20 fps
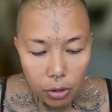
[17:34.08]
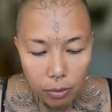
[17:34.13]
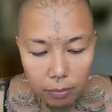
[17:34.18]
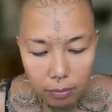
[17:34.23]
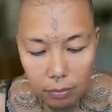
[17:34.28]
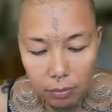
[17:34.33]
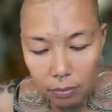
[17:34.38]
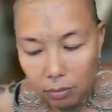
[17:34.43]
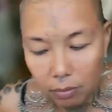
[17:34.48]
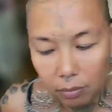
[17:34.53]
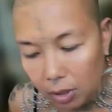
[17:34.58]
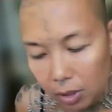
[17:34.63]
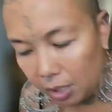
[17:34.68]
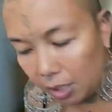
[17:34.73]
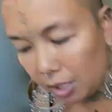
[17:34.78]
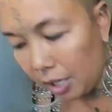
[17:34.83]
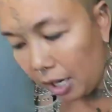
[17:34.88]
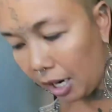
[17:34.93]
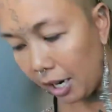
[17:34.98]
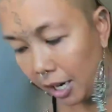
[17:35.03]

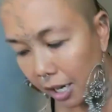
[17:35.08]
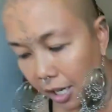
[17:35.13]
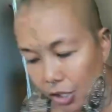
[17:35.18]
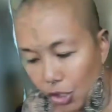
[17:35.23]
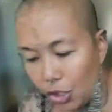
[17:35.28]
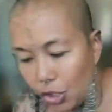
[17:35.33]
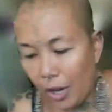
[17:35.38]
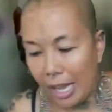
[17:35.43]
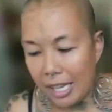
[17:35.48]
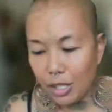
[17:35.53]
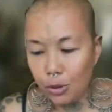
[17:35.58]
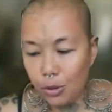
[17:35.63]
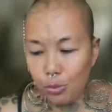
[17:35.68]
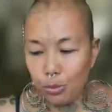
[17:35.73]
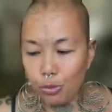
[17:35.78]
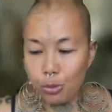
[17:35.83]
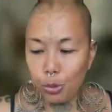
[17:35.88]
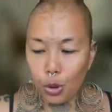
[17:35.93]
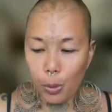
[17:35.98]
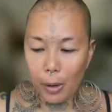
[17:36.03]
So
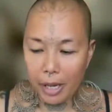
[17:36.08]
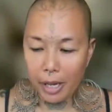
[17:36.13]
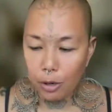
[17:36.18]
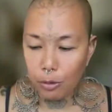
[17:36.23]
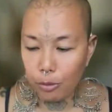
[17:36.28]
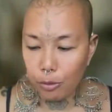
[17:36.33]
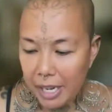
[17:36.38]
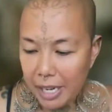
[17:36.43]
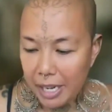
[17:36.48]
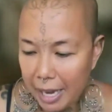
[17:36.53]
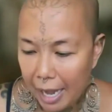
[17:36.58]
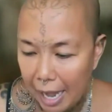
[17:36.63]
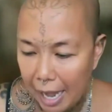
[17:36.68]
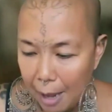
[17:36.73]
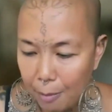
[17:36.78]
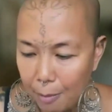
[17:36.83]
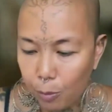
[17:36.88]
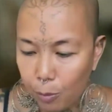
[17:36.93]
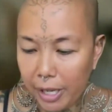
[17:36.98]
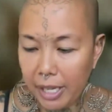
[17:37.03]
as a quick
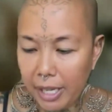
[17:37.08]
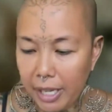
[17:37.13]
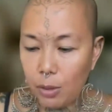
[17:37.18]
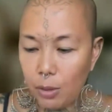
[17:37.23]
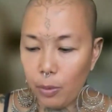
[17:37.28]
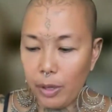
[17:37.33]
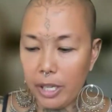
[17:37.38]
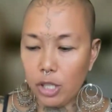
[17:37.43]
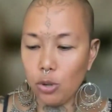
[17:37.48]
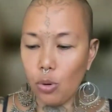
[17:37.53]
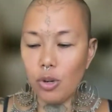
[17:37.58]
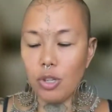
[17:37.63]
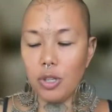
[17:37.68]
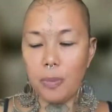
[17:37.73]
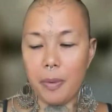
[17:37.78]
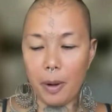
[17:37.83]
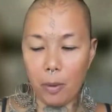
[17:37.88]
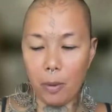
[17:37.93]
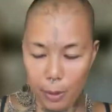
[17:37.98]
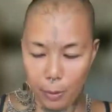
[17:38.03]
recap, we
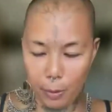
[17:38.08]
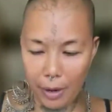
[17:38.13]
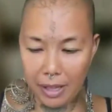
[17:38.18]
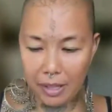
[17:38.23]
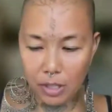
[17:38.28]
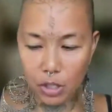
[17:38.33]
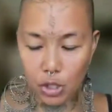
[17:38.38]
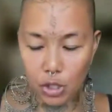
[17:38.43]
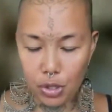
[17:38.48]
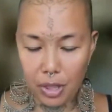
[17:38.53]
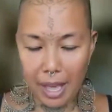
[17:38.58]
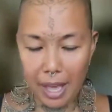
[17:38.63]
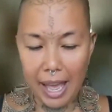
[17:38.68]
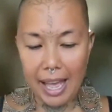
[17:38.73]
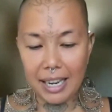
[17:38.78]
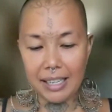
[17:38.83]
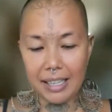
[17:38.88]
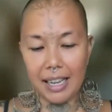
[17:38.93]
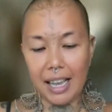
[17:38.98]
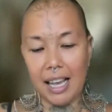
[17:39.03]
went to
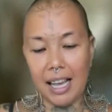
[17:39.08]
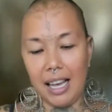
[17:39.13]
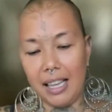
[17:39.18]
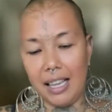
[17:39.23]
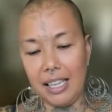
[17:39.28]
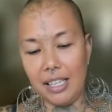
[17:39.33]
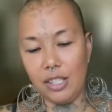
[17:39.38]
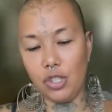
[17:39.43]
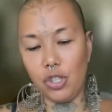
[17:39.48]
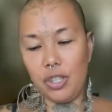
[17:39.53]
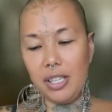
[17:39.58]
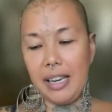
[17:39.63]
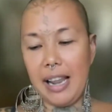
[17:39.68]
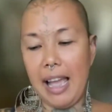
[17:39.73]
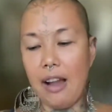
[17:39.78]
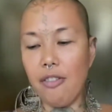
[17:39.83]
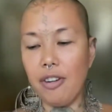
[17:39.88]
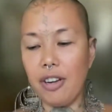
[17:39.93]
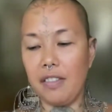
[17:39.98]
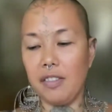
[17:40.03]
that into
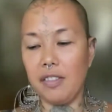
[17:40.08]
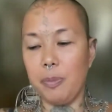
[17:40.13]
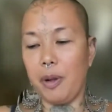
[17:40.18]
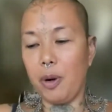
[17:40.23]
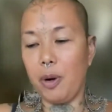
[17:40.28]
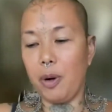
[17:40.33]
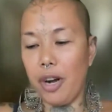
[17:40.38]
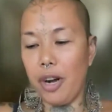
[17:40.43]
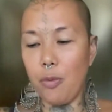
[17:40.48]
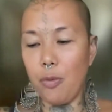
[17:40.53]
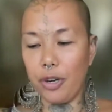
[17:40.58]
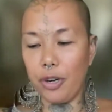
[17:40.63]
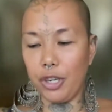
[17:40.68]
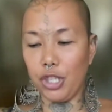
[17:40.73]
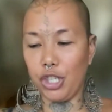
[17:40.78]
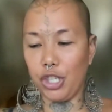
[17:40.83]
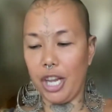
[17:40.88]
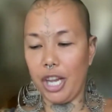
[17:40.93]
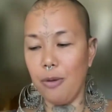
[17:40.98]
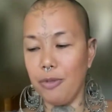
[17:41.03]
the narratives, but what I
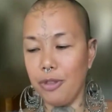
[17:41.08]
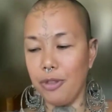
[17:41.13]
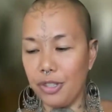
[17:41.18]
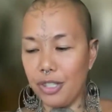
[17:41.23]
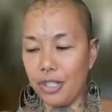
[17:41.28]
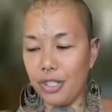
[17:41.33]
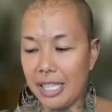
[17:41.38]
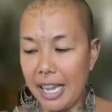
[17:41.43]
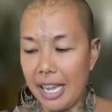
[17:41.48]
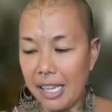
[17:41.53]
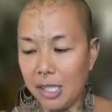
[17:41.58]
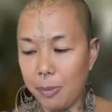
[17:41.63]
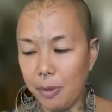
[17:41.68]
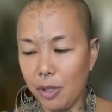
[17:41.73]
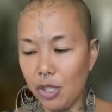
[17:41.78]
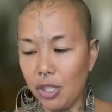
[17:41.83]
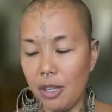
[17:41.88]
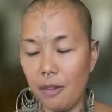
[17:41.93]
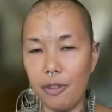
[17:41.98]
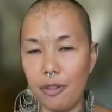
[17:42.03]
want to share with you today,
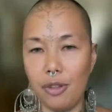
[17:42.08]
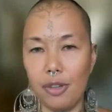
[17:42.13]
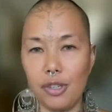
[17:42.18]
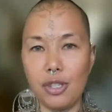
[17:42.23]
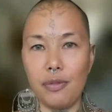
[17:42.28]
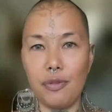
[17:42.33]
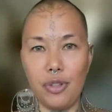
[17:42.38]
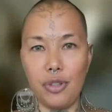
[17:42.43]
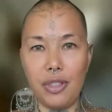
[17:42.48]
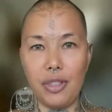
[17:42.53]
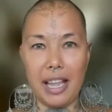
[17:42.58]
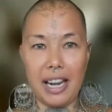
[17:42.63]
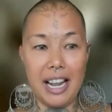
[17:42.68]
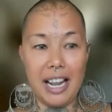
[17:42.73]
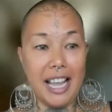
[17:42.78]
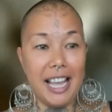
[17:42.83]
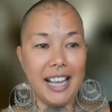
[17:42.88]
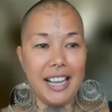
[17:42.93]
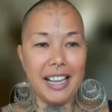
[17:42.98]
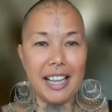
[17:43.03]
especially for those of you
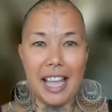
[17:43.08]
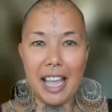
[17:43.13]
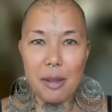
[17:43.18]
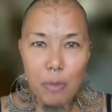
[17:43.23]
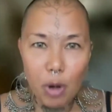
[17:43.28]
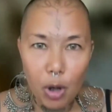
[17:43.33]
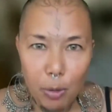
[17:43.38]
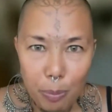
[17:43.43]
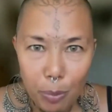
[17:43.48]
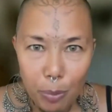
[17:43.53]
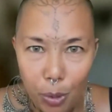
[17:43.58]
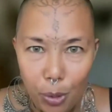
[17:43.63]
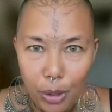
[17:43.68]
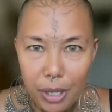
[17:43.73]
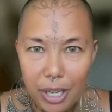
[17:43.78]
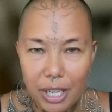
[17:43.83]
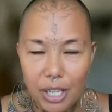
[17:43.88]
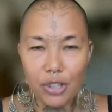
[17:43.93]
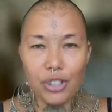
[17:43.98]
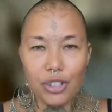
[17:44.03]
that came on
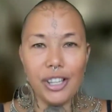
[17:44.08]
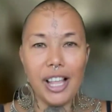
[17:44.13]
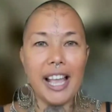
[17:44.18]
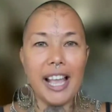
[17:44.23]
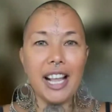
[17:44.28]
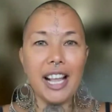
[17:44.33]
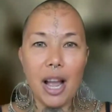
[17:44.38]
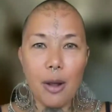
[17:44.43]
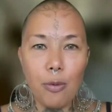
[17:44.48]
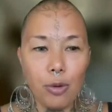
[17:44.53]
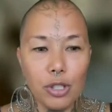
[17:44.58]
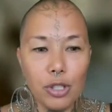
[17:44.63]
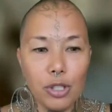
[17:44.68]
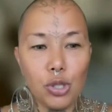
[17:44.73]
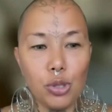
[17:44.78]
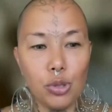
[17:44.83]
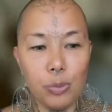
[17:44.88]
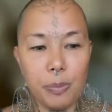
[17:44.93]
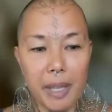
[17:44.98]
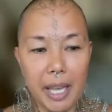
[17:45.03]
board and you're like, I
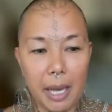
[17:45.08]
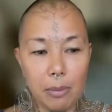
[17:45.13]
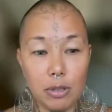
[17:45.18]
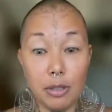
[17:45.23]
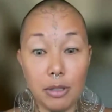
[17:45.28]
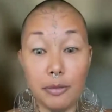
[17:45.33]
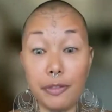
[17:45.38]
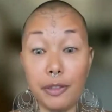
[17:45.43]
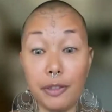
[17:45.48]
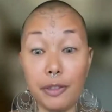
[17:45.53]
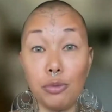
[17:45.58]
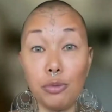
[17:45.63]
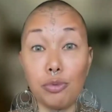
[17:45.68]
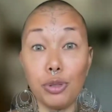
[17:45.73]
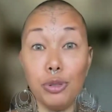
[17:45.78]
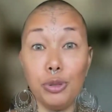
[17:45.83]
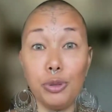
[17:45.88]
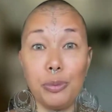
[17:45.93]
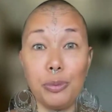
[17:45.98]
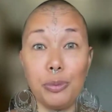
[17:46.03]
want to be able to
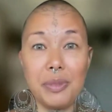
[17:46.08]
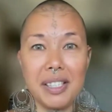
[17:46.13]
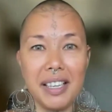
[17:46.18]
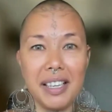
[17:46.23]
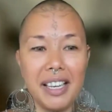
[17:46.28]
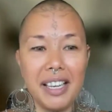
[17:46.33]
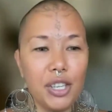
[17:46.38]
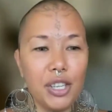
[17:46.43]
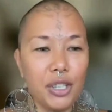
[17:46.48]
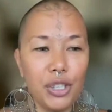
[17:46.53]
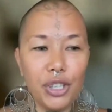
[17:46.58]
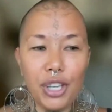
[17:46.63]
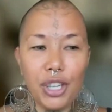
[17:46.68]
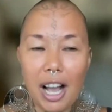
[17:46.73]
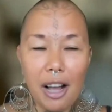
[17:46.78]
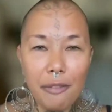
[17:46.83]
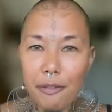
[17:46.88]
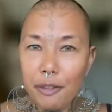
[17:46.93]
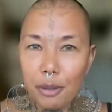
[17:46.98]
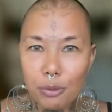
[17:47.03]
fill rooms.
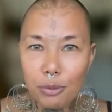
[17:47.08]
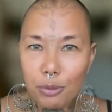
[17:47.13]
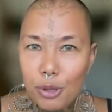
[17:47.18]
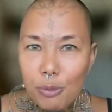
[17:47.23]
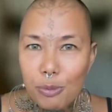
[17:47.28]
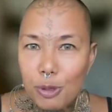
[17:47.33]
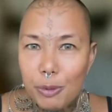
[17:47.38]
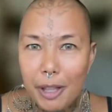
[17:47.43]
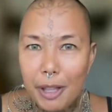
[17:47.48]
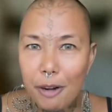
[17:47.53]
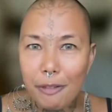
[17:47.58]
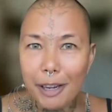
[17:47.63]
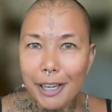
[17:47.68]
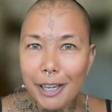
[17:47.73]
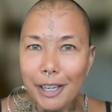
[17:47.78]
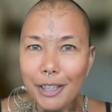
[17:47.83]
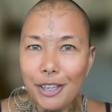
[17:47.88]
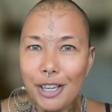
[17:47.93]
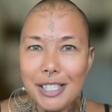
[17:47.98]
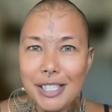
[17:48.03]
You can't fill rooms without
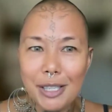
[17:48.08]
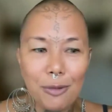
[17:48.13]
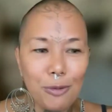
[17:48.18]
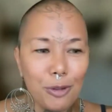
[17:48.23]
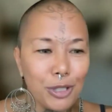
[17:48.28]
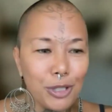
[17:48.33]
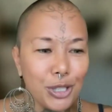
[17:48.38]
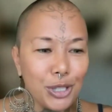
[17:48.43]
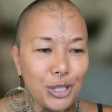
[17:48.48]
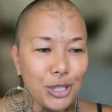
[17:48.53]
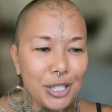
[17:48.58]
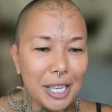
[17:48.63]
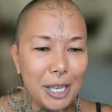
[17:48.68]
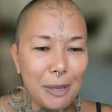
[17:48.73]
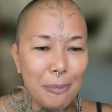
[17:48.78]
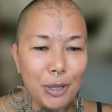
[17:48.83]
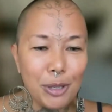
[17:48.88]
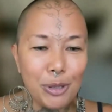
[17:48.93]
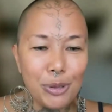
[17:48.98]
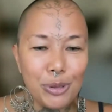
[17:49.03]
recognizing
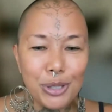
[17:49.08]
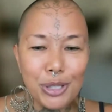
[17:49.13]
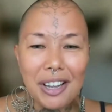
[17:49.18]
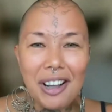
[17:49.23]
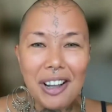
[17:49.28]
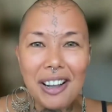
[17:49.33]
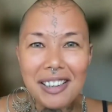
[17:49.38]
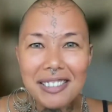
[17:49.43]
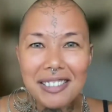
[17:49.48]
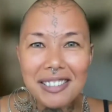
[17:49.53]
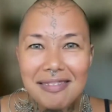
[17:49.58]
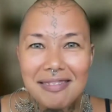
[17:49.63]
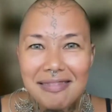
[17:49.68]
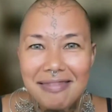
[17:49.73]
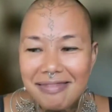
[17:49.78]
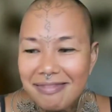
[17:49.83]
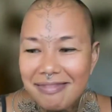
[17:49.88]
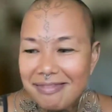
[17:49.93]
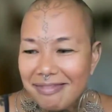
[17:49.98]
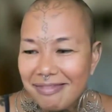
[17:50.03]
what's keeping you stuck.
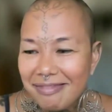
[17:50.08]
